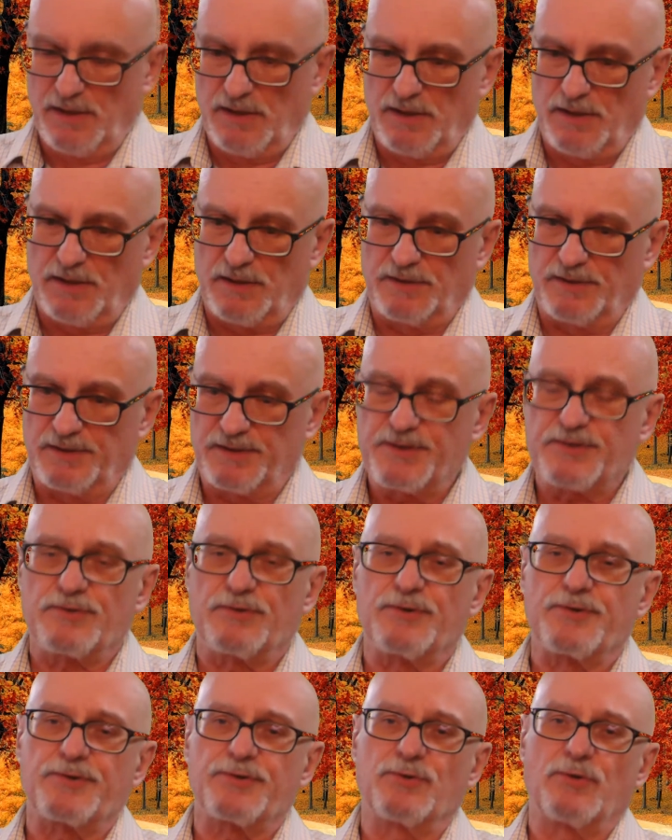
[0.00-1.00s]
There is
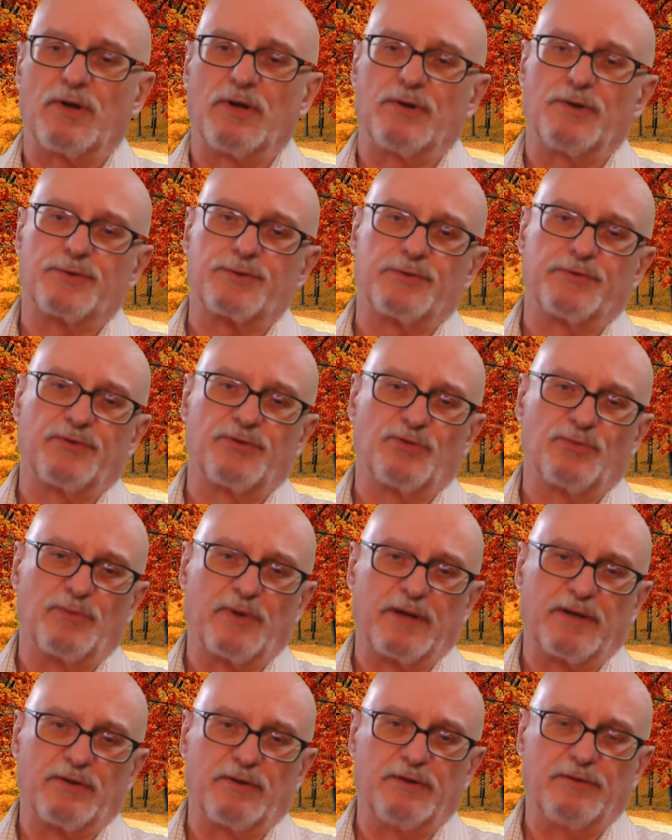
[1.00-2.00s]
also a lot of
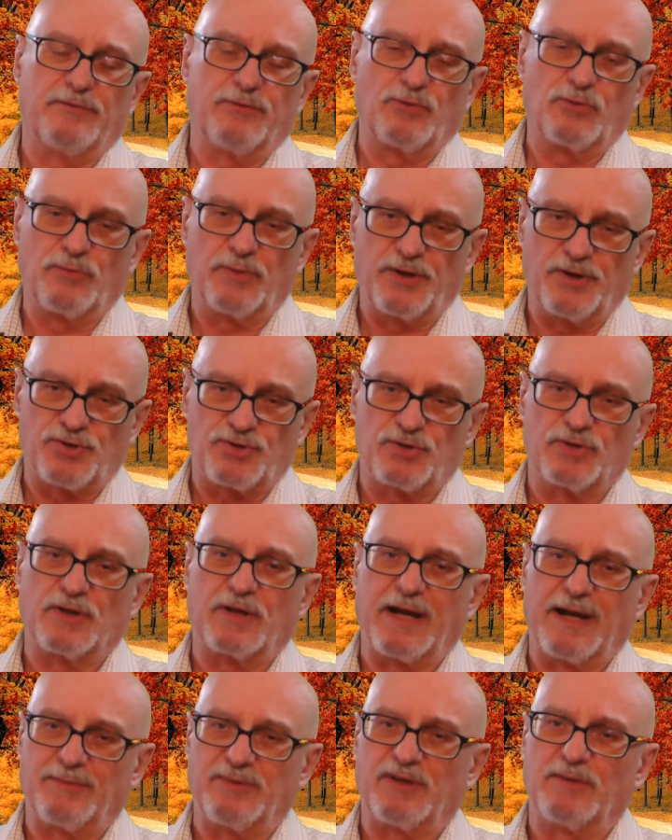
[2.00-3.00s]
information
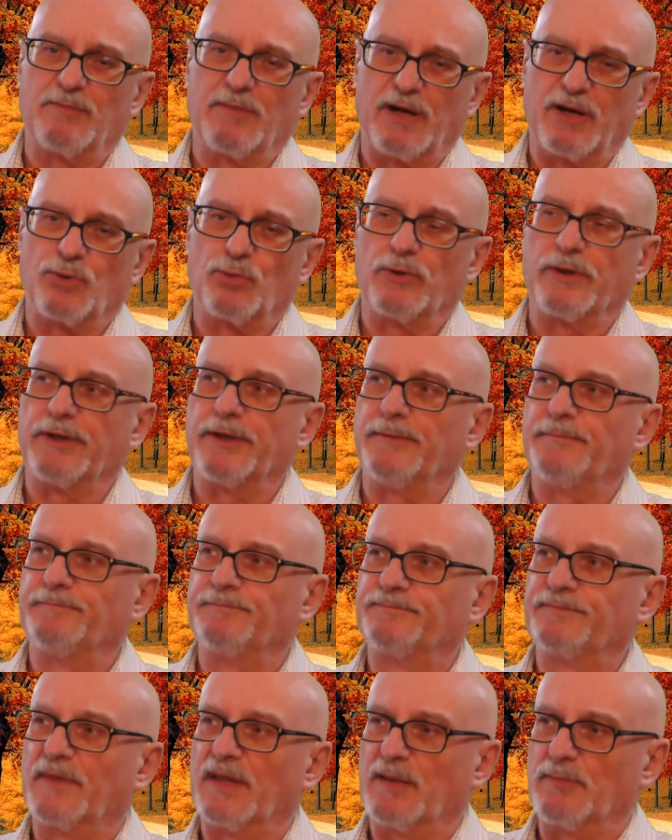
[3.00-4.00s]
coming my way
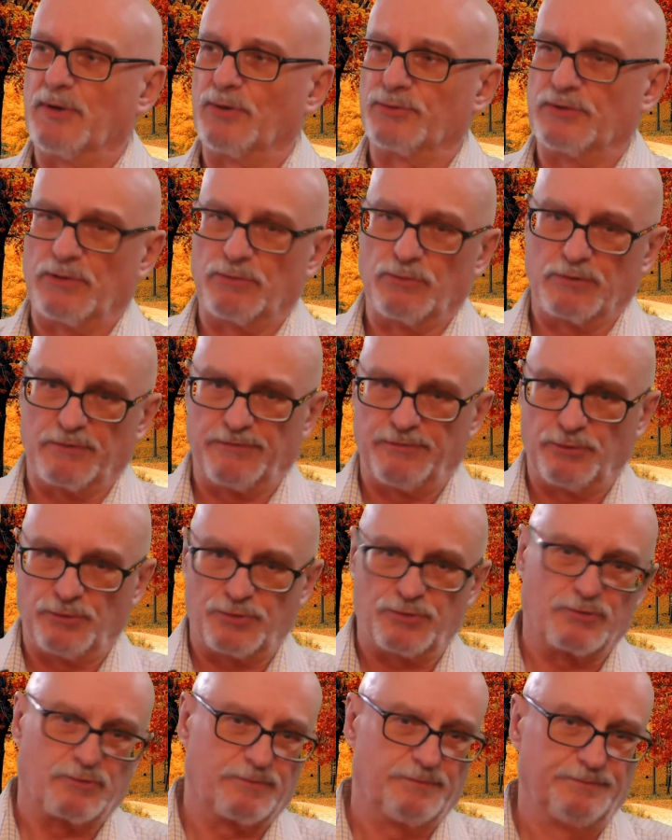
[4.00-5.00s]
about our
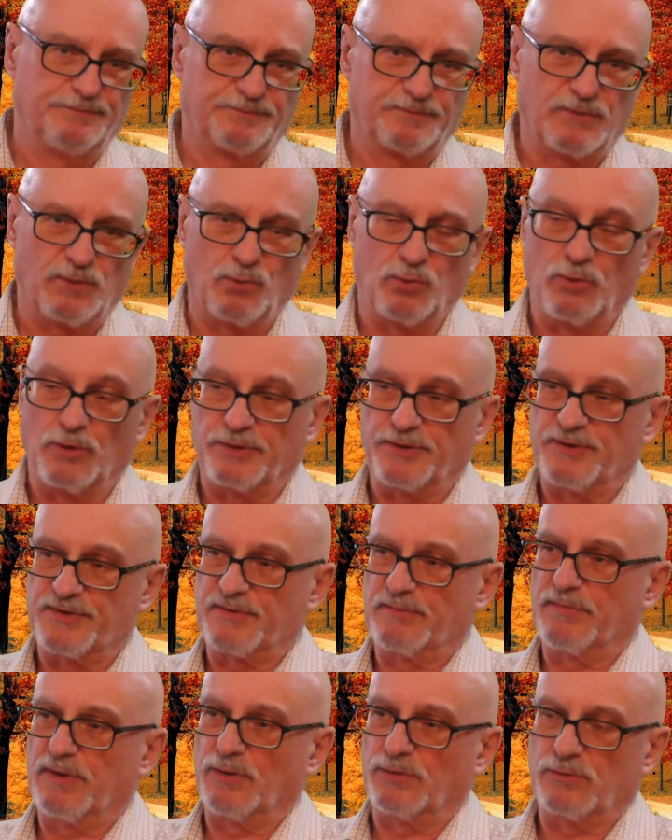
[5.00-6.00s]
future, what is
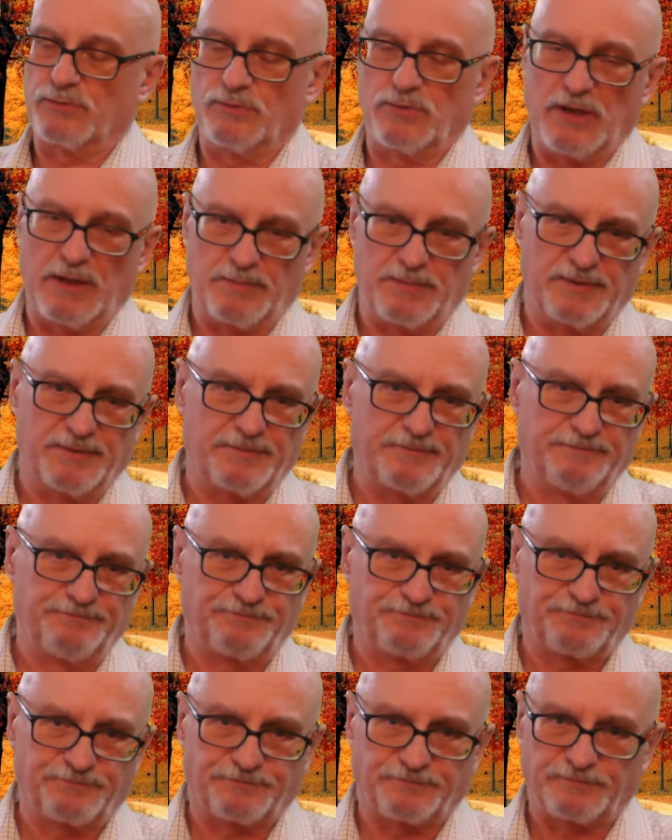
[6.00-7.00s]
about to happen,
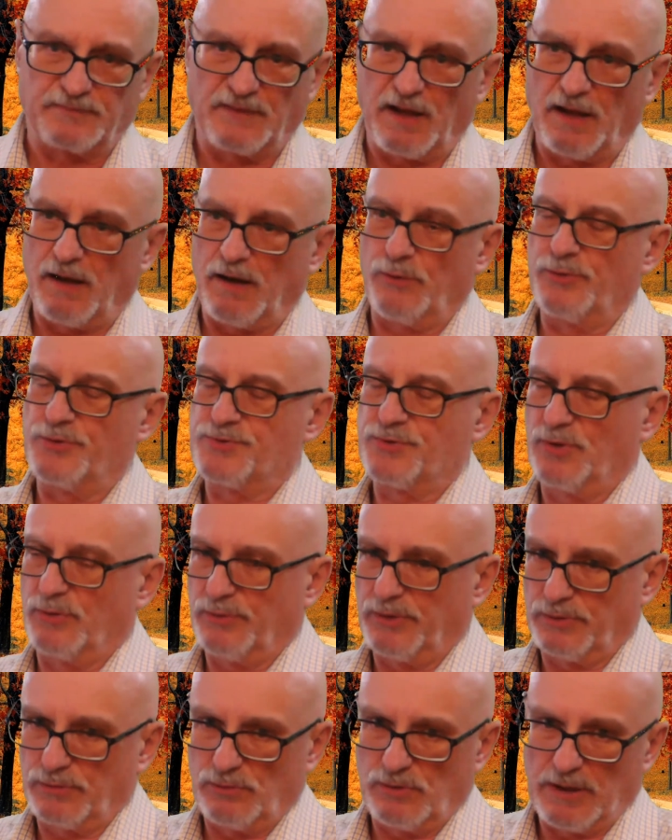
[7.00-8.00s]
how it's
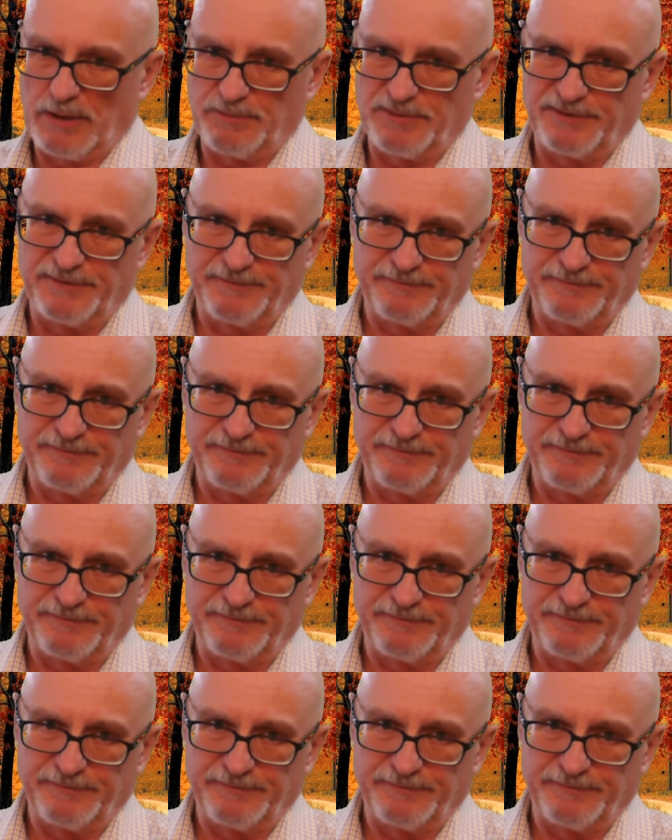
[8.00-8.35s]
going to happen,